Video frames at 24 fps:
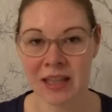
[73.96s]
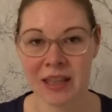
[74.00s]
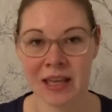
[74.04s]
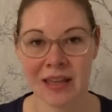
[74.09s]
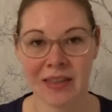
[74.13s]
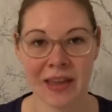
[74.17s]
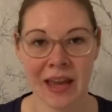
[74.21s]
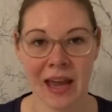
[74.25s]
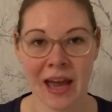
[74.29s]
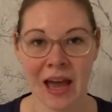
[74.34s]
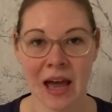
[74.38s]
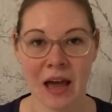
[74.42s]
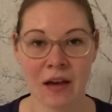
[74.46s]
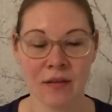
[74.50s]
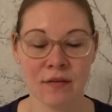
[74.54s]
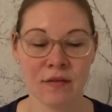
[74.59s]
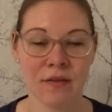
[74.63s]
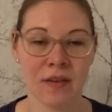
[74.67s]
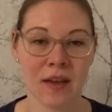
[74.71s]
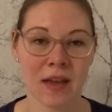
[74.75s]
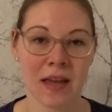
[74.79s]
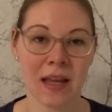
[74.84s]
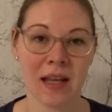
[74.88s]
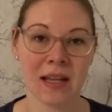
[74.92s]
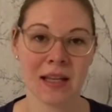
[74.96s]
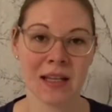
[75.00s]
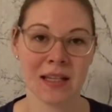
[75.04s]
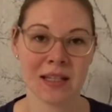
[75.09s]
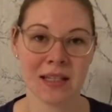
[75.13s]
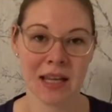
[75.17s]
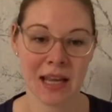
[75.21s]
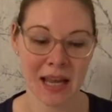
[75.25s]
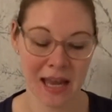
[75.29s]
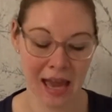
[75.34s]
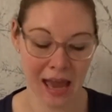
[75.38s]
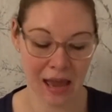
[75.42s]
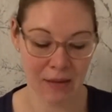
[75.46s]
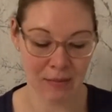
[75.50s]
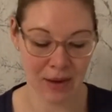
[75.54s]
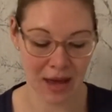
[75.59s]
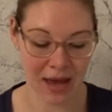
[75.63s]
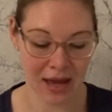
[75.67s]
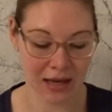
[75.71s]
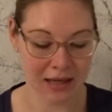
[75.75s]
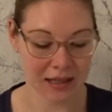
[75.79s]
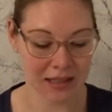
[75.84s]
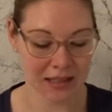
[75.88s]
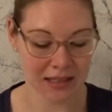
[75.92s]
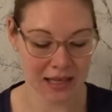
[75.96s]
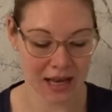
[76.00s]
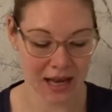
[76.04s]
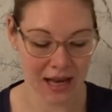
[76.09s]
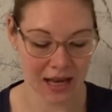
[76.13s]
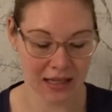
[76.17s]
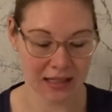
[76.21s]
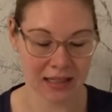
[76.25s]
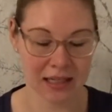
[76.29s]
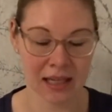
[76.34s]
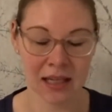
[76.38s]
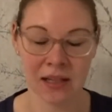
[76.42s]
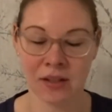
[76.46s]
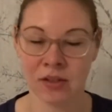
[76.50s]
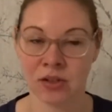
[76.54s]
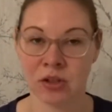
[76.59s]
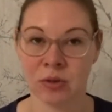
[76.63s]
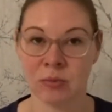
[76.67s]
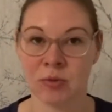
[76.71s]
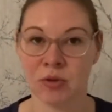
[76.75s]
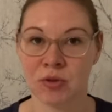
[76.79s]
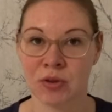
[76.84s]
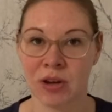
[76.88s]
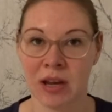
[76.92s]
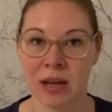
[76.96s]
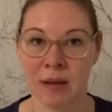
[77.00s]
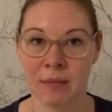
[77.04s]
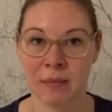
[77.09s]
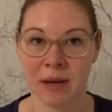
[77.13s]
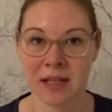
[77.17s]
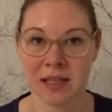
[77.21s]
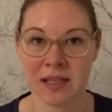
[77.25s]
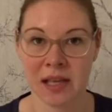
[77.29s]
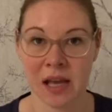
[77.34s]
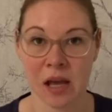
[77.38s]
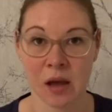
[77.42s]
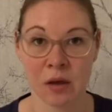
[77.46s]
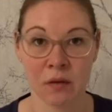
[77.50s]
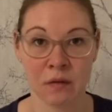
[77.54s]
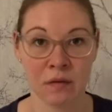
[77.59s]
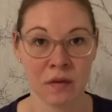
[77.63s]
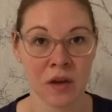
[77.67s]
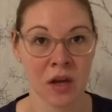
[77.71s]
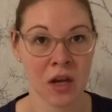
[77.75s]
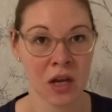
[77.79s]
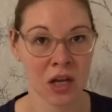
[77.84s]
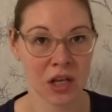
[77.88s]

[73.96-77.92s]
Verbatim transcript: that they have in T K Maxx and I ended up treating myself.